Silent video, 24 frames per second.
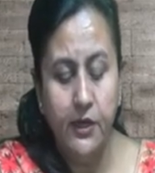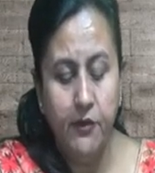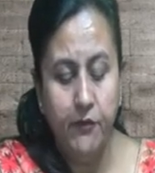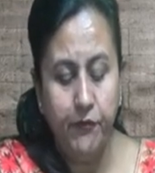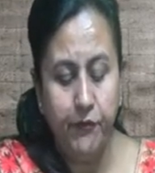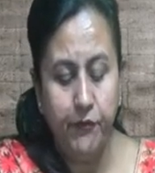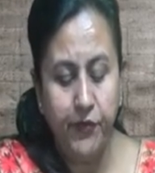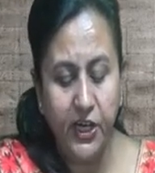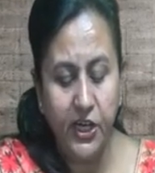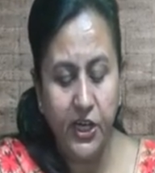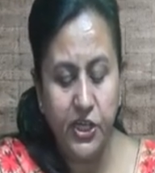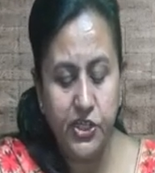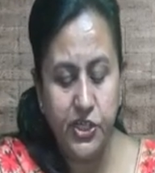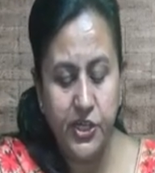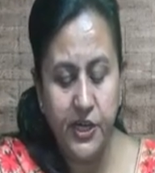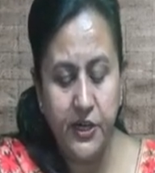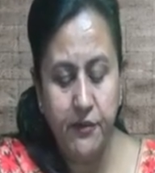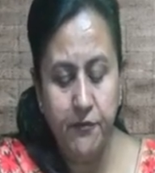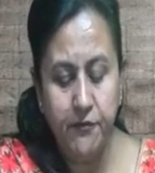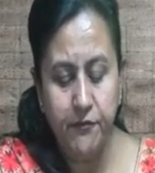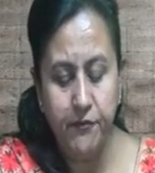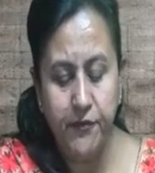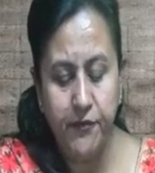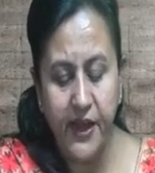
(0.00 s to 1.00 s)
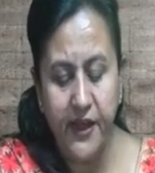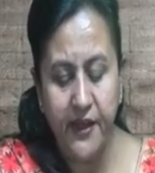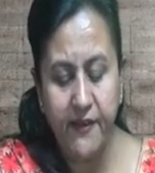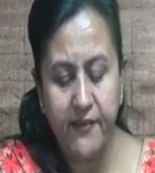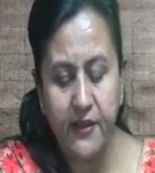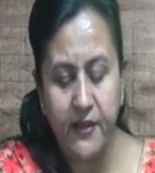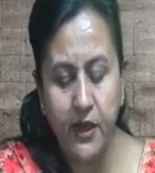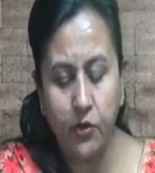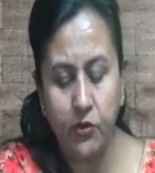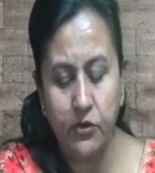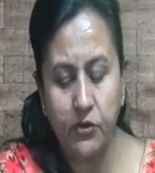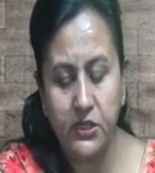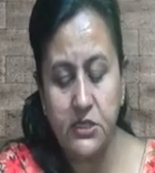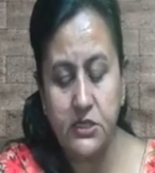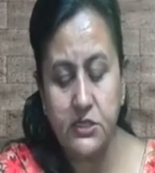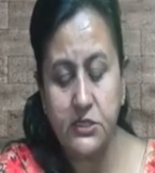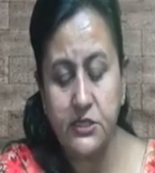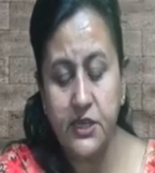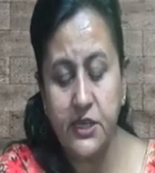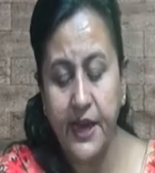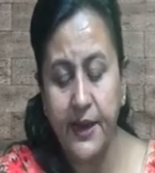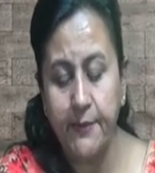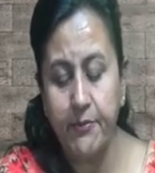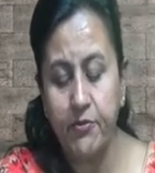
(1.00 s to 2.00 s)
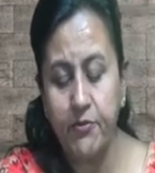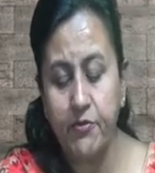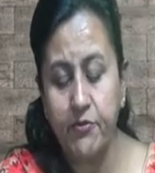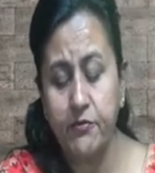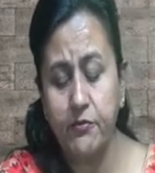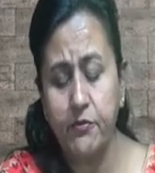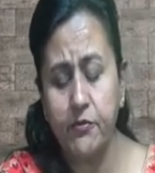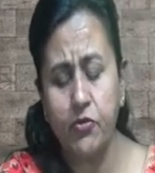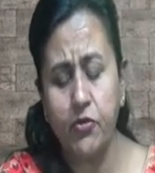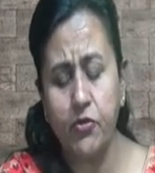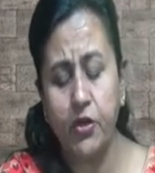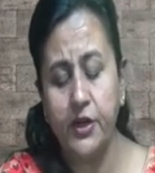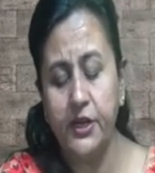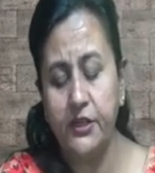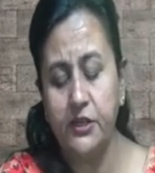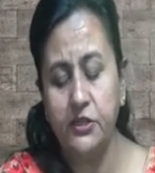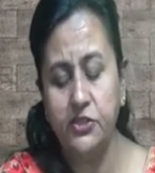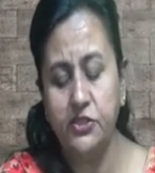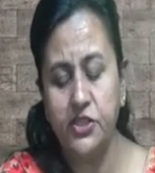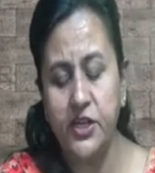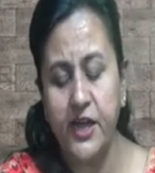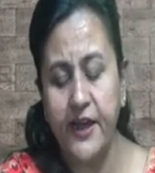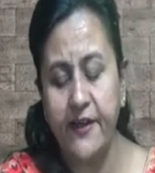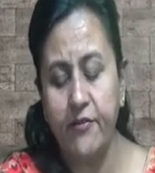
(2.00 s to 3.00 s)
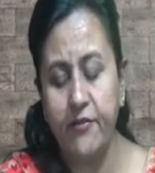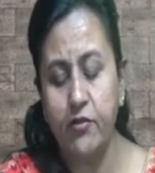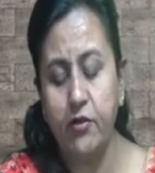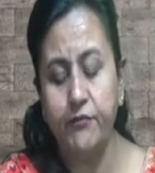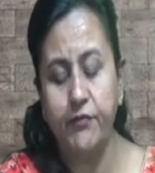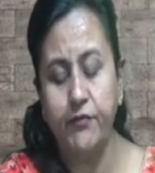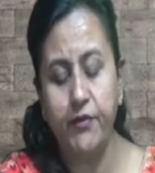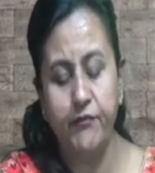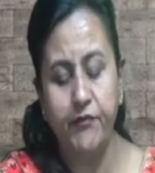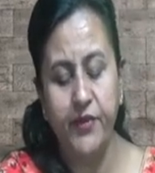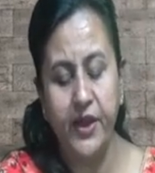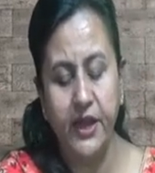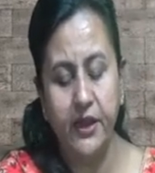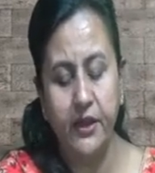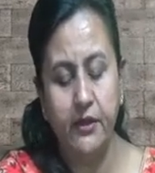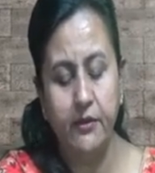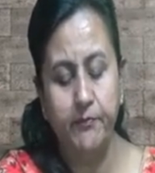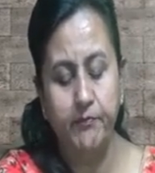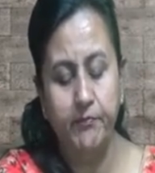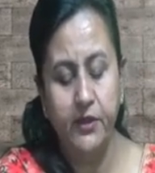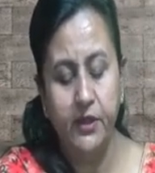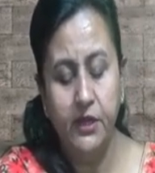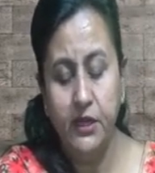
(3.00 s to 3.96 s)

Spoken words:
Friction wears out the tires of a vehicle.